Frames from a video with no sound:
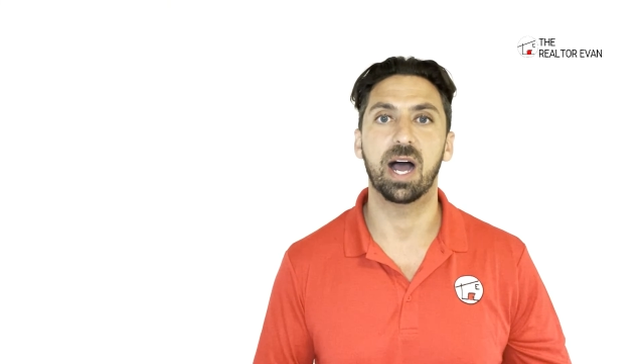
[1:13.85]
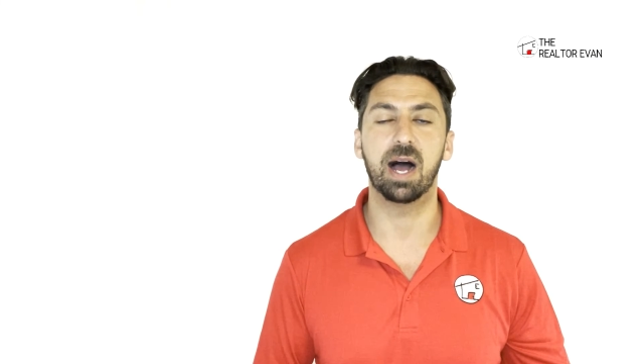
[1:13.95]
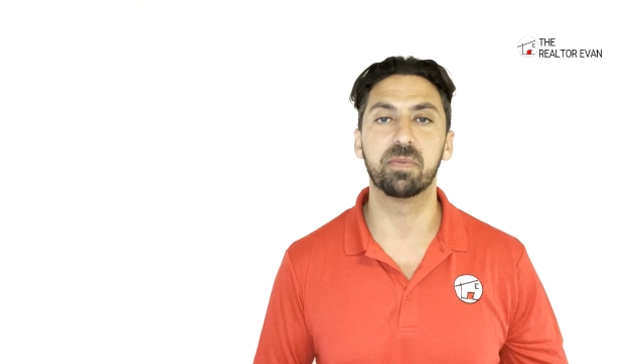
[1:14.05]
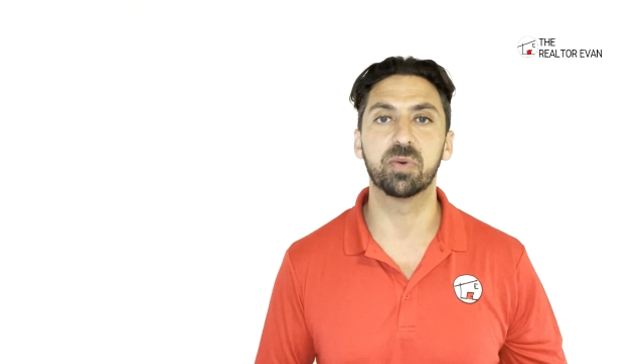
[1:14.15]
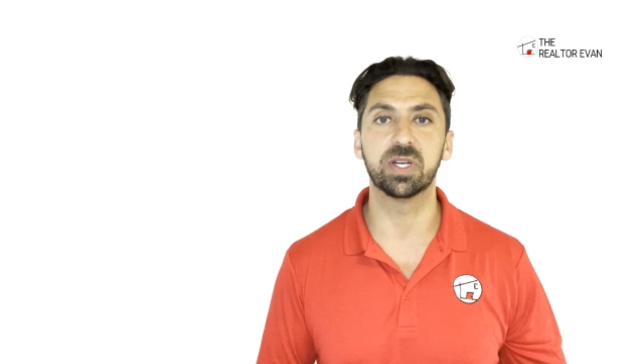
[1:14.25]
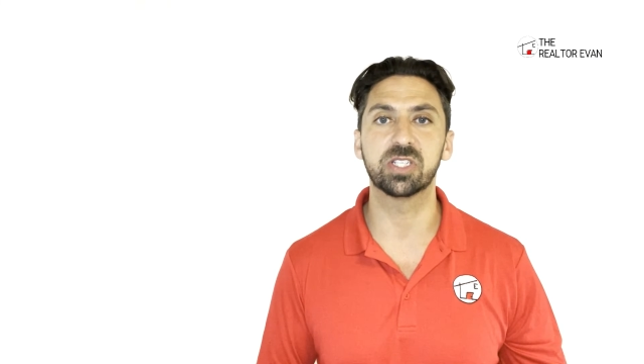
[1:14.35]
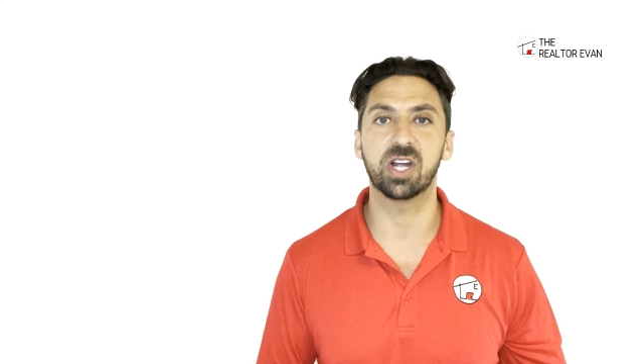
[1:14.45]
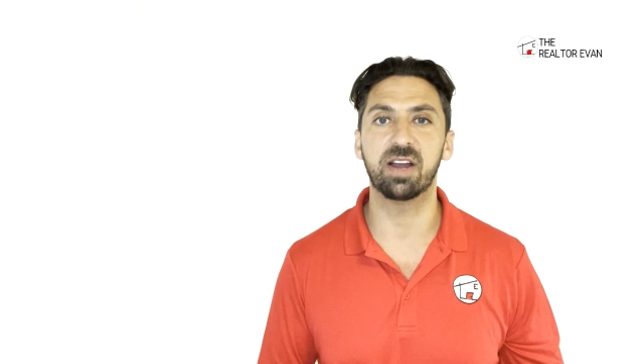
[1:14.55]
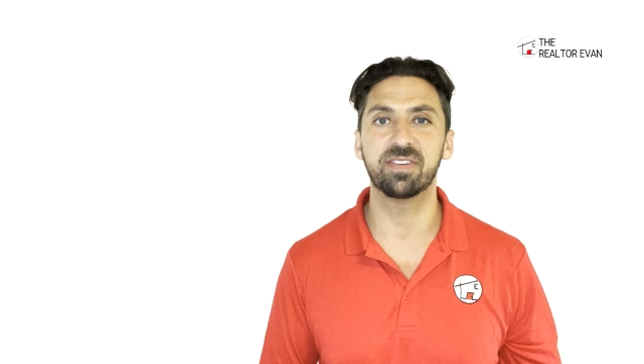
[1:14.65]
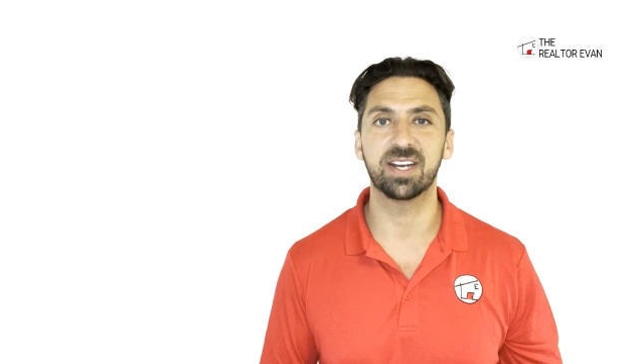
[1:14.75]
I'm the
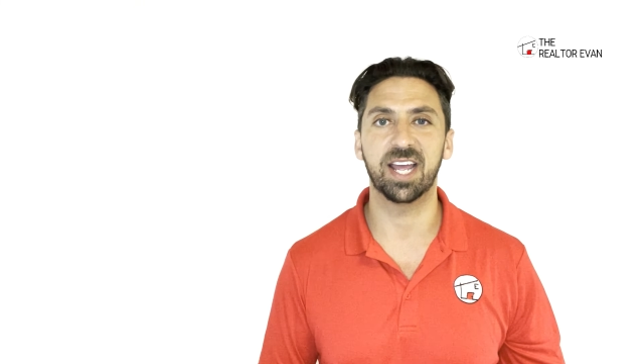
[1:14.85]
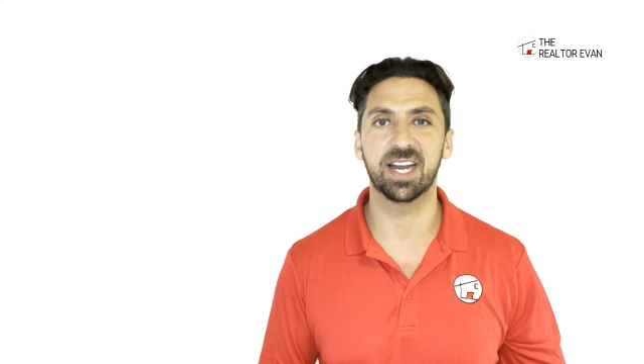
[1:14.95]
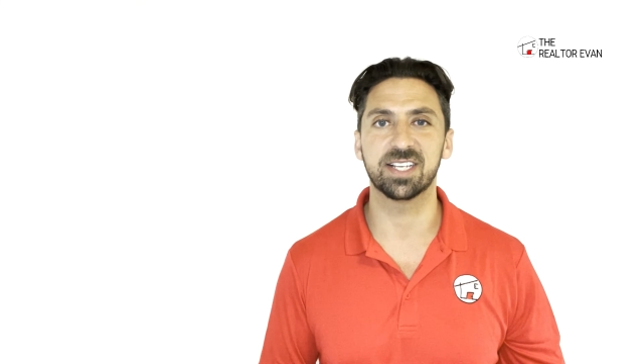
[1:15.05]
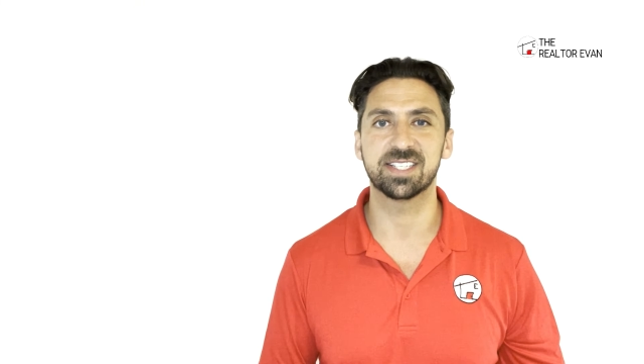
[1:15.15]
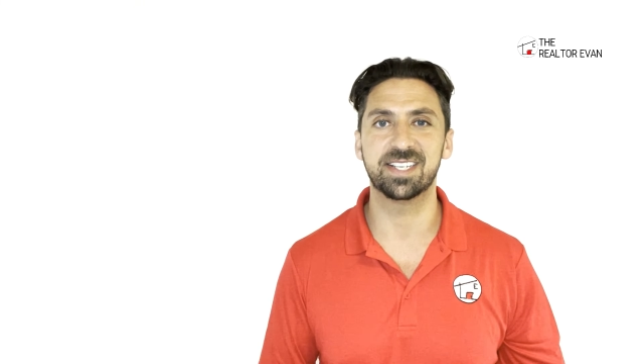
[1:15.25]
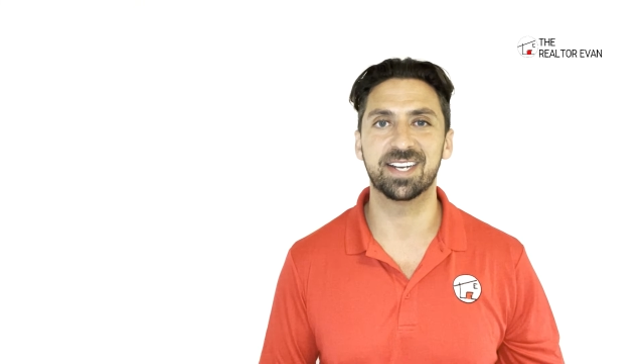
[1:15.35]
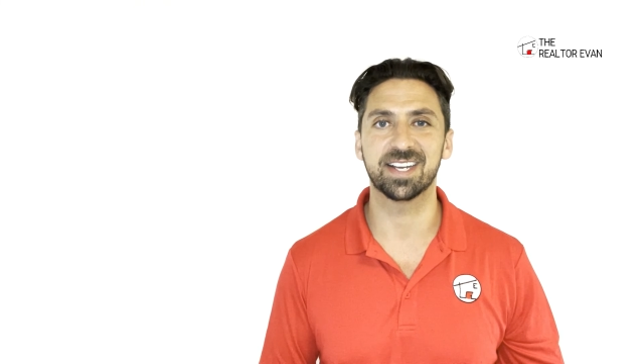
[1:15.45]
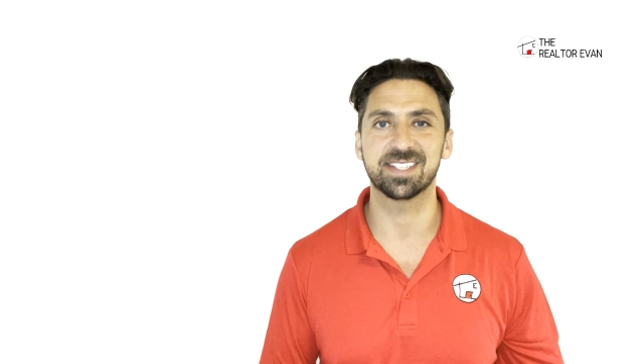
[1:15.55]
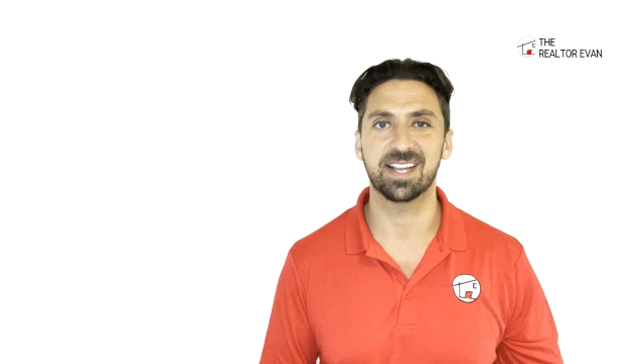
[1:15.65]
Realtor Evan and I'll see you next